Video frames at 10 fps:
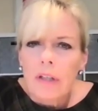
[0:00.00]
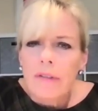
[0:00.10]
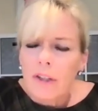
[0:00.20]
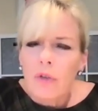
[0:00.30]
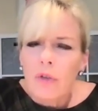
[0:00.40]
Can
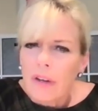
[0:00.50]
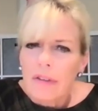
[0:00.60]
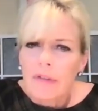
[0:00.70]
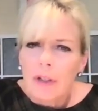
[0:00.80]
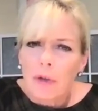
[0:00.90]
you tell
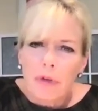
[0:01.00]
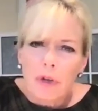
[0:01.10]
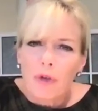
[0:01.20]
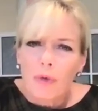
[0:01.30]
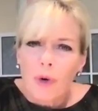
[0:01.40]
us about your
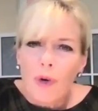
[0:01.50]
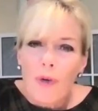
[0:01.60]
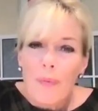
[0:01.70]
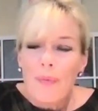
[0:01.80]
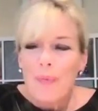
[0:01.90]
first
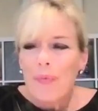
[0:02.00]
role?